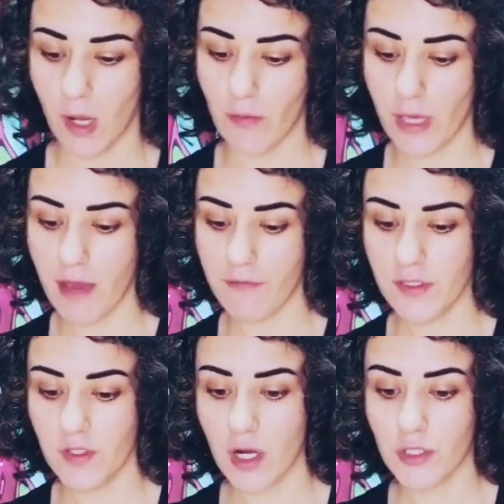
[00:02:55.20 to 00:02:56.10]
Well, we have the
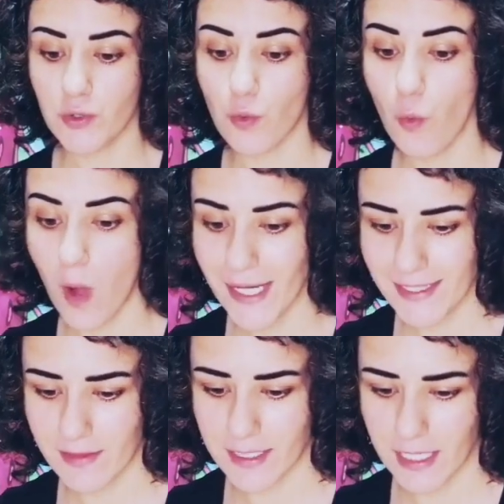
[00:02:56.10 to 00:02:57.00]
star
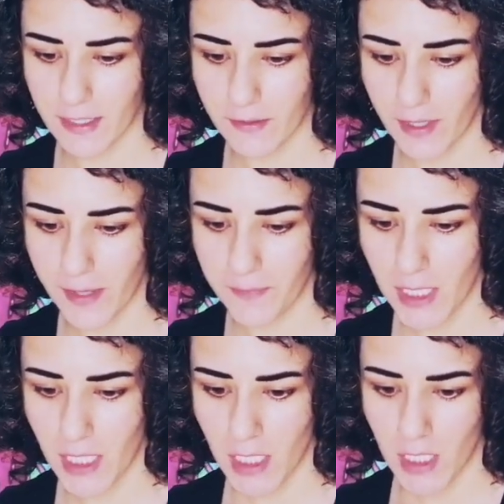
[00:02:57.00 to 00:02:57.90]
twice in the deck, okay?
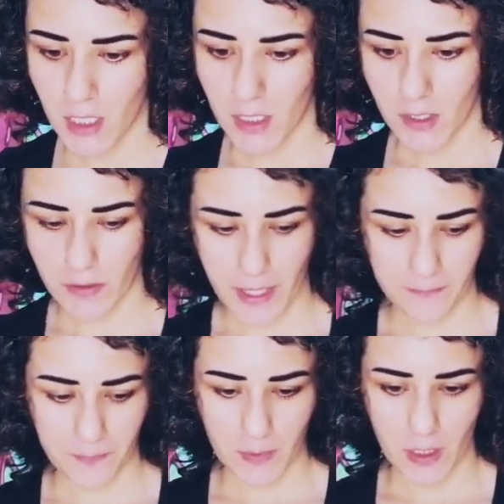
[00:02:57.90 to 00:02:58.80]
All right.
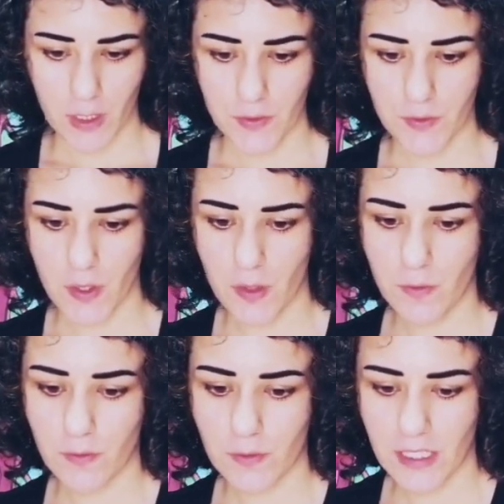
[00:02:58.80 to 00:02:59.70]

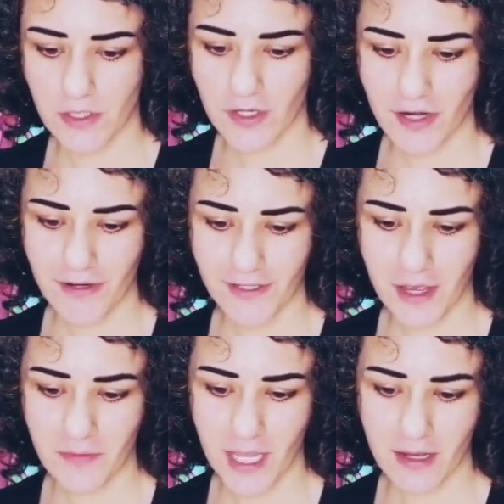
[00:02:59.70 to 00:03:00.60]
So, Sagittarius,
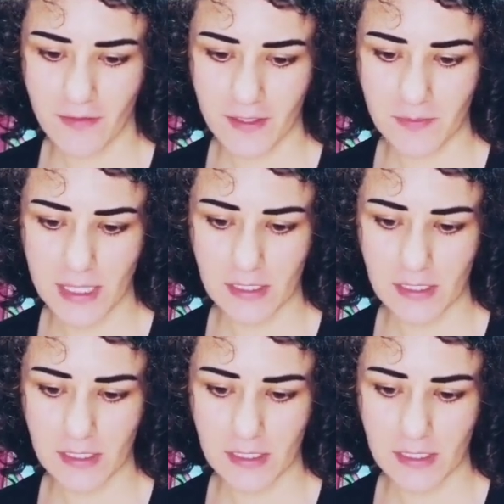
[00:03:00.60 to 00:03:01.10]
I'm getting this